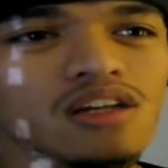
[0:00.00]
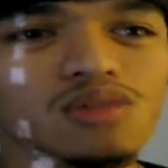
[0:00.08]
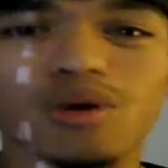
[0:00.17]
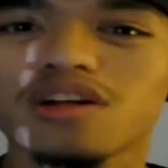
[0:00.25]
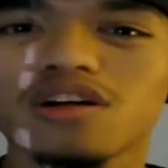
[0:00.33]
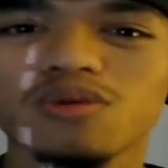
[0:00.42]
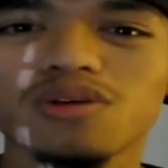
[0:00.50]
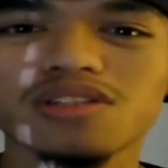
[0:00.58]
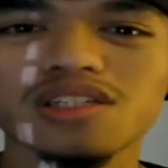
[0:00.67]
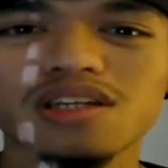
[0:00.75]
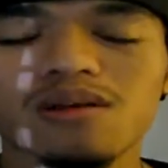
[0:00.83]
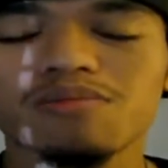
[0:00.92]
So I don't know, we'll
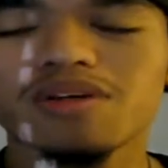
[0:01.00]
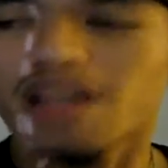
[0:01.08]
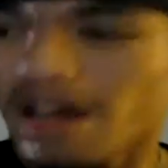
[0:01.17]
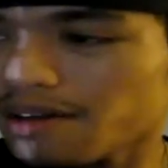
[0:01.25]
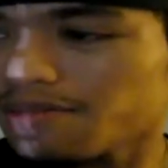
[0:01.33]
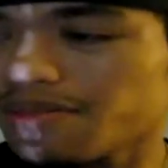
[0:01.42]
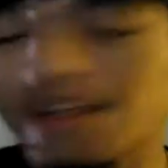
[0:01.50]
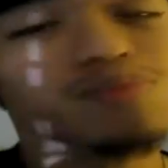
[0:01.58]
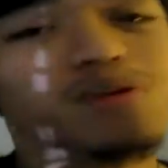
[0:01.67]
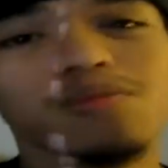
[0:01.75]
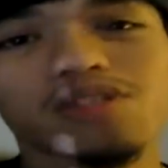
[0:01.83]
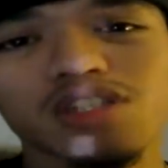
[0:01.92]
see. But yeah, that's
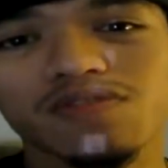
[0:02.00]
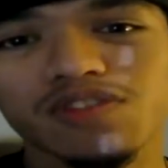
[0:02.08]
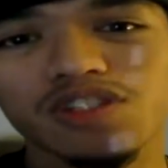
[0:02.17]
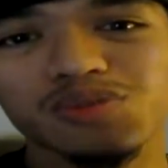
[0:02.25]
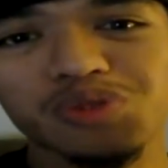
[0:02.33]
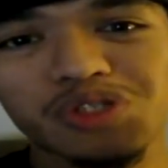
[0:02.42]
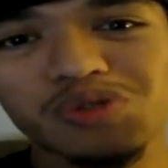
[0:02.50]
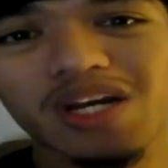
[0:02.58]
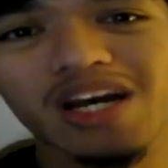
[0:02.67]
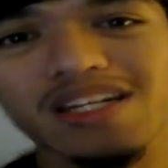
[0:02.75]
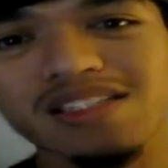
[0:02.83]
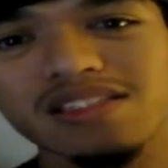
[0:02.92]
pretty much it for this week, you
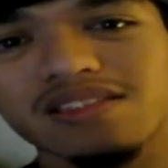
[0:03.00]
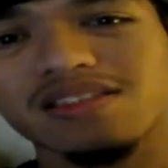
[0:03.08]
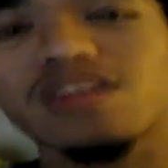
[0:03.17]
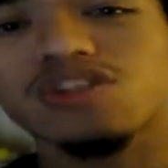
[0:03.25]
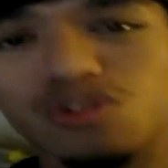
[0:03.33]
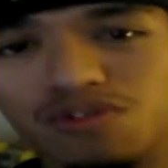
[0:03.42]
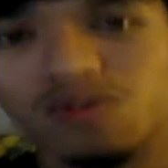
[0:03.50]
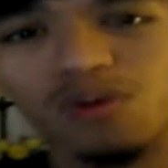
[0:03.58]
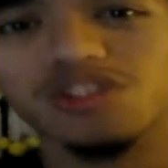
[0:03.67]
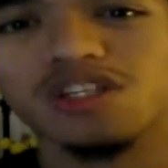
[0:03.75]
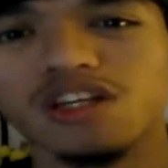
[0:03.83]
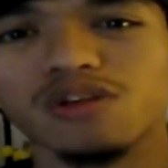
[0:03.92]
guys. Thank you for
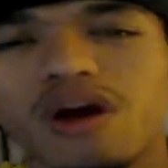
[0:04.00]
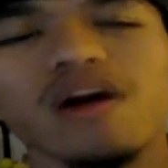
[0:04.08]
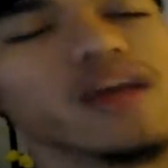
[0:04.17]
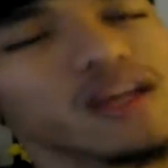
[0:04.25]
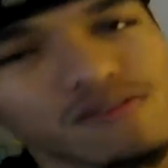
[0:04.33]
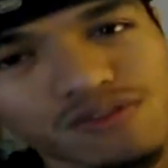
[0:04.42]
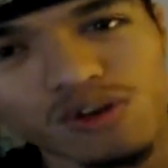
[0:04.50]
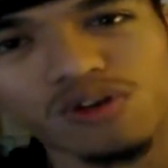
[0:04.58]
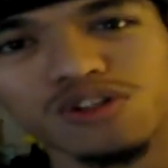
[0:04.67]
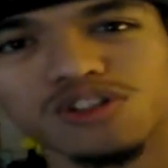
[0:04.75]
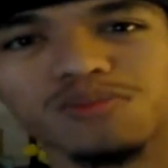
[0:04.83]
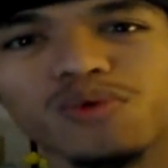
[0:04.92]
sticking around and for all
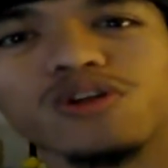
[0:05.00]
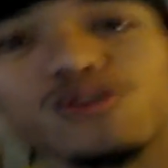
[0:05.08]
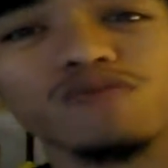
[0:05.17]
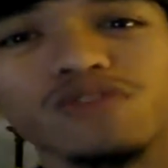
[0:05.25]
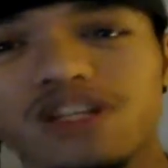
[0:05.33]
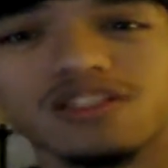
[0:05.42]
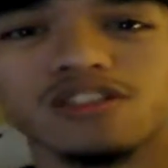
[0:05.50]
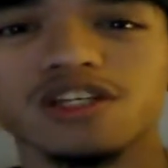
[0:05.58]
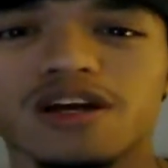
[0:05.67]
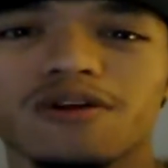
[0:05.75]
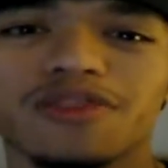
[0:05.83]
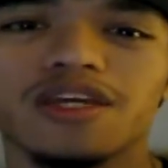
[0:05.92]
your support. Don't forget to
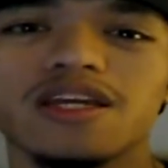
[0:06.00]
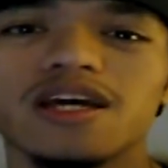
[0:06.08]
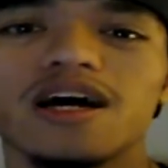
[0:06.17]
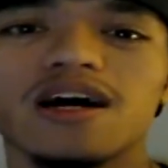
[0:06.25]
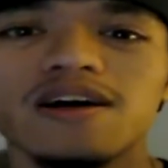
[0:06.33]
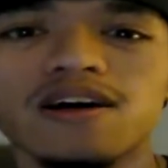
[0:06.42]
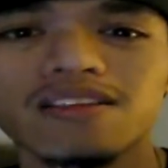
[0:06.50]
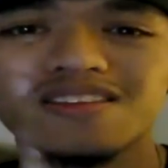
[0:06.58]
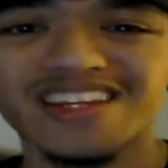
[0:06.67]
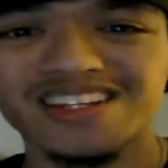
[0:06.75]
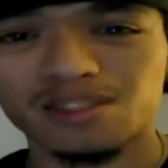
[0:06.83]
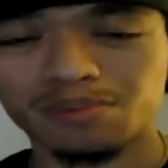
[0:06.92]
check out the uh,
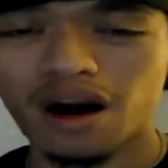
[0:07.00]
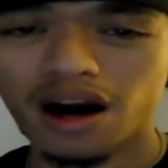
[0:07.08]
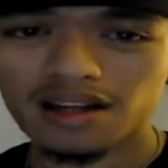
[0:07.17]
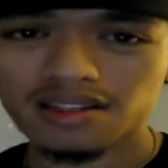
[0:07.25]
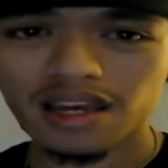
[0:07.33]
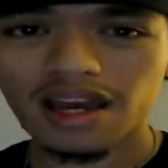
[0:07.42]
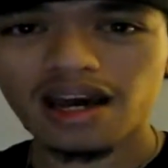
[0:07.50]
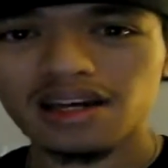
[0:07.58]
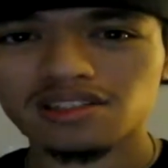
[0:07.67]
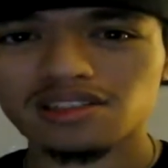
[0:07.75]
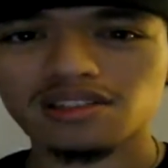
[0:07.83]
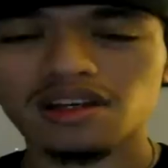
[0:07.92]
latest
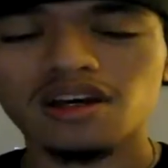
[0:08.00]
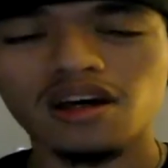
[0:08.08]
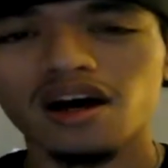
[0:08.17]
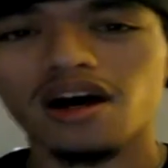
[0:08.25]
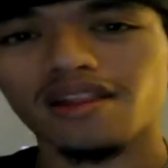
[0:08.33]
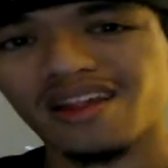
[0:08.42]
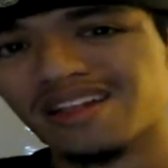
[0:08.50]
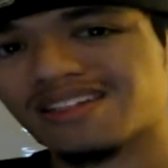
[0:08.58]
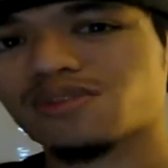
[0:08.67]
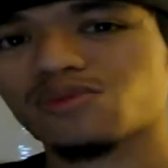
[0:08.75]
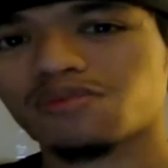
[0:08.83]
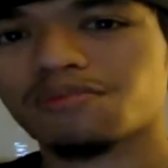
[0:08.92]
podcast uh, that I
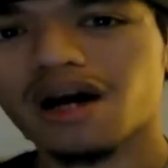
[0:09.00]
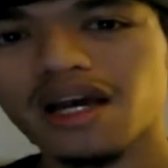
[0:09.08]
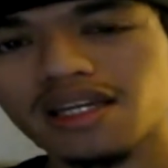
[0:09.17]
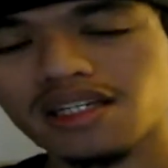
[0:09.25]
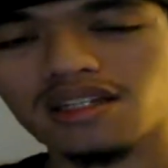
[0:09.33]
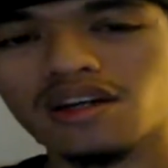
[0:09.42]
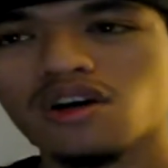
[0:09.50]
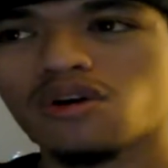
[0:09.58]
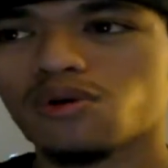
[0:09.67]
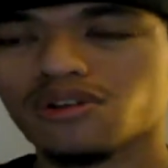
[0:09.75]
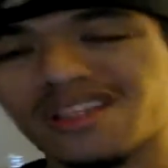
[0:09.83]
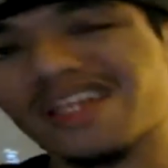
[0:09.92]
did with Mike
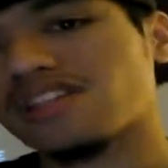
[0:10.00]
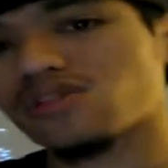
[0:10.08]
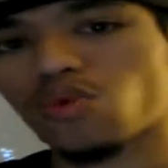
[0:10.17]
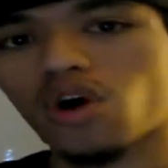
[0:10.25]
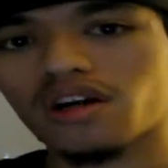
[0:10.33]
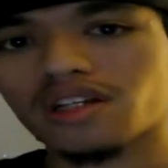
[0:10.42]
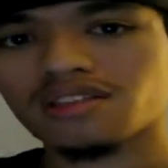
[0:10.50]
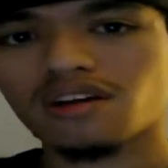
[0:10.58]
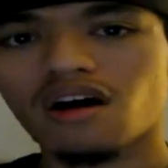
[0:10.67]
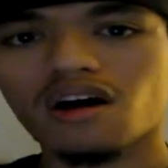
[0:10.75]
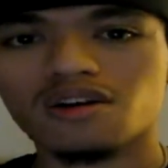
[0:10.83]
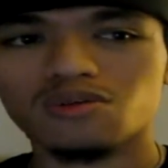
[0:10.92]
or the latest walk and
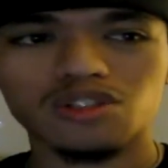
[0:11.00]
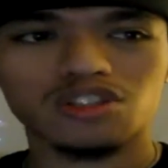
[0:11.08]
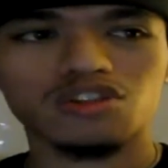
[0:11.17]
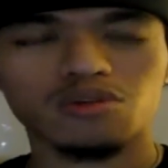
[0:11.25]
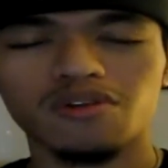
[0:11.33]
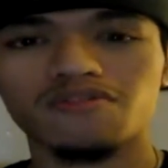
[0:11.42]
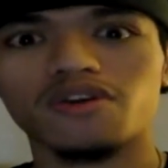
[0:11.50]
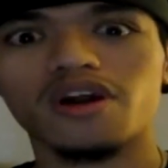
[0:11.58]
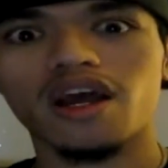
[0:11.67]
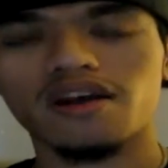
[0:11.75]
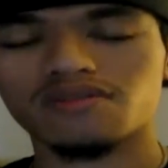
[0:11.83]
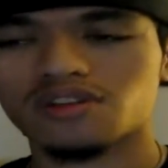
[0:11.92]
talk, which took me
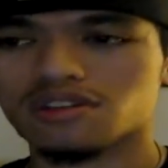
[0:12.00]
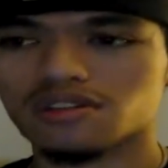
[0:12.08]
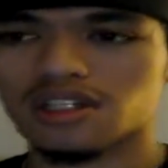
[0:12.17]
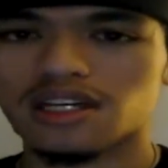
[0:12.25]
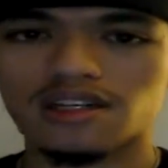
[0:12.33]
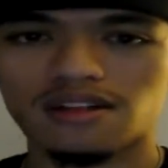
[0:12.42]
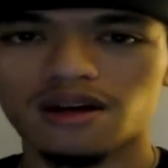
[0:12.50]
forever to get